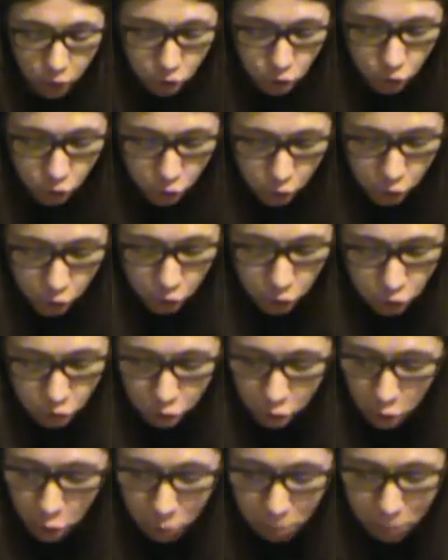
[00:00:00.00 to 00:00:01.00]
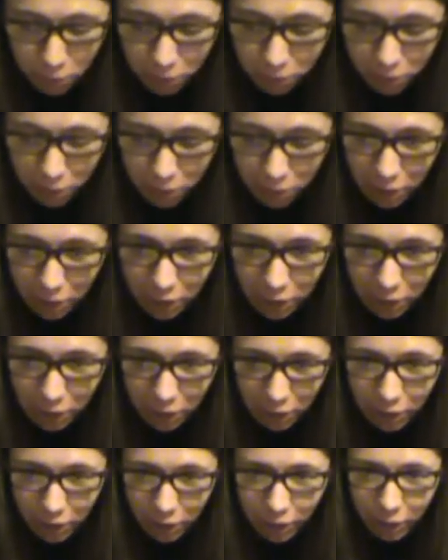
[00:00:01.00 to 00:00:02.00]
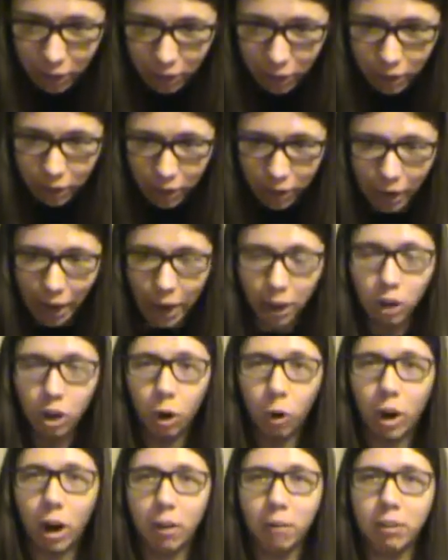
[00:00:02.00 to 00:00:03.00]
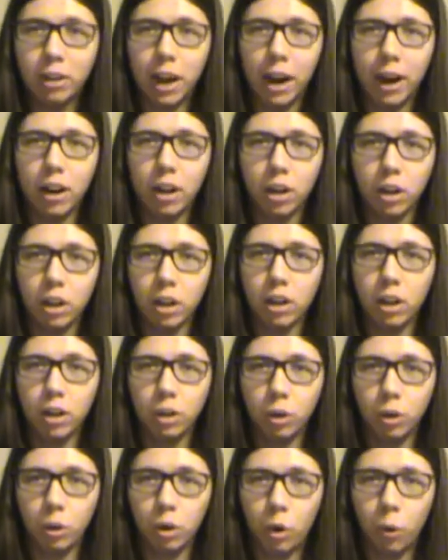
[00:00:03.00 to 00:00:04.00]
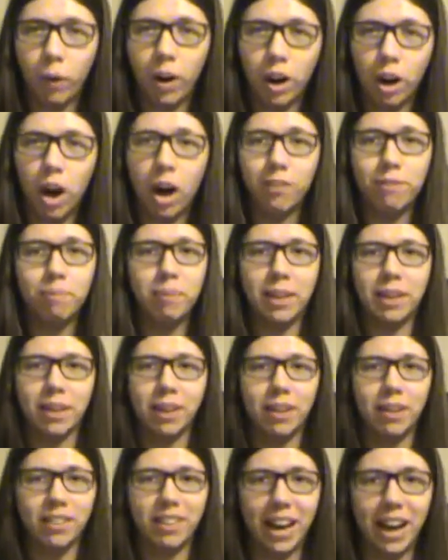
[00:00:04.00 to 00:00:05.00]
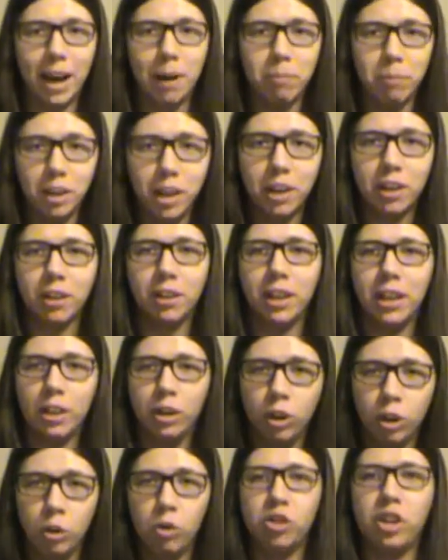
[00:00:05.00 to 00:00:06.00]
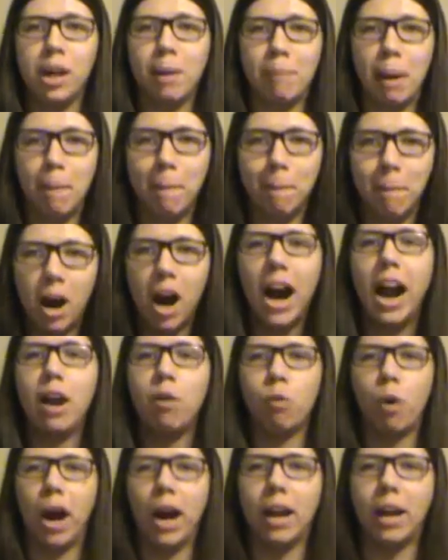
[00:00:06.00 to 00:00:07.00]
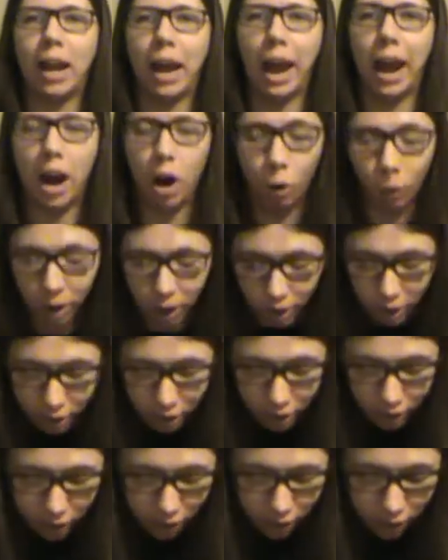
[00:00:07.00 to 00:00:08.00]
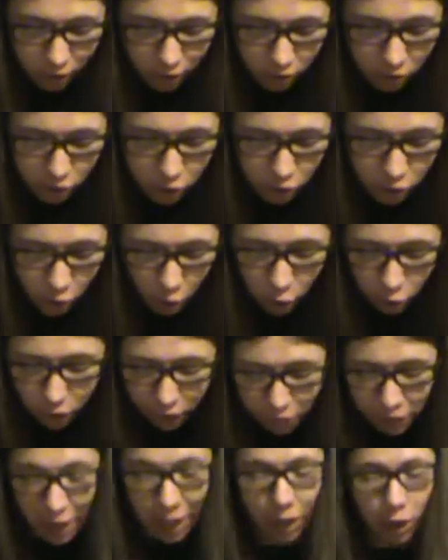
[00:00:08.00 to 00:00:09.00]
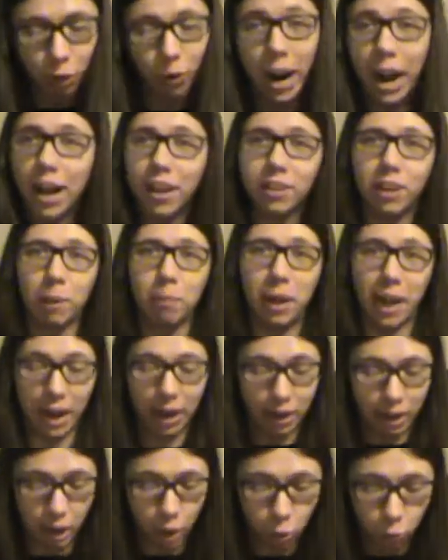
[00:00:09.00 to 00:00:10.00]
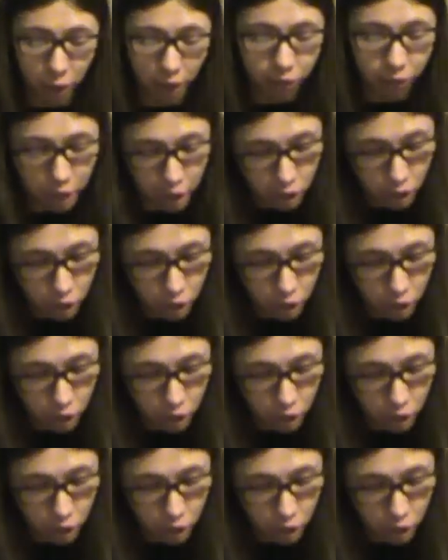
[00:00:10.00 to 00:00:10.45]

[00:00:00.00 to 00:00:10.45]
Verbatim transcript: YouTube... I know, I'm kind of a little going off because I'm literally losing my mind right now. So the video ends up ending with,